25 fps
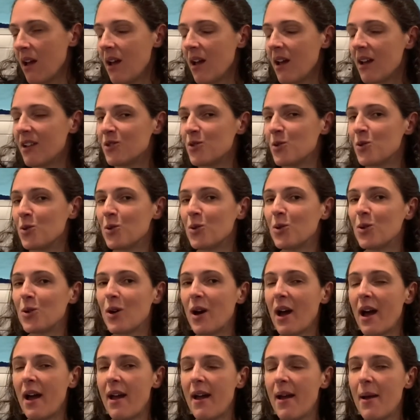So
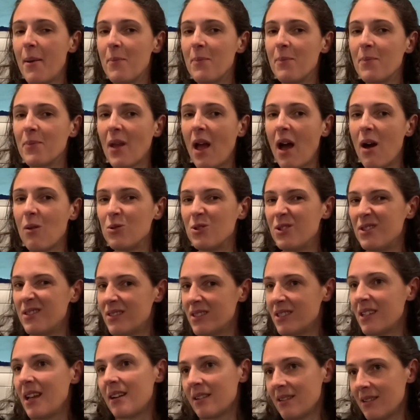um, I would
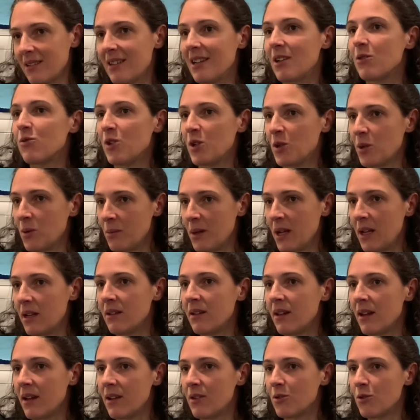certainly recommend it